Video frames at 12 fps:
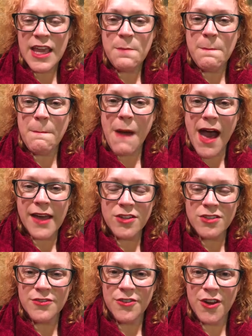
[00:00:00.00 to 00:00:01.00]
He
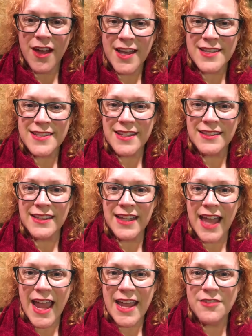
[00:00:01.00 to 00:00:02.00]
modeled for us a
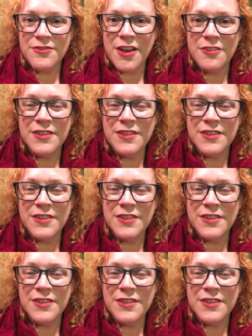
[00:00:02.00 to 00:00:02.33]
life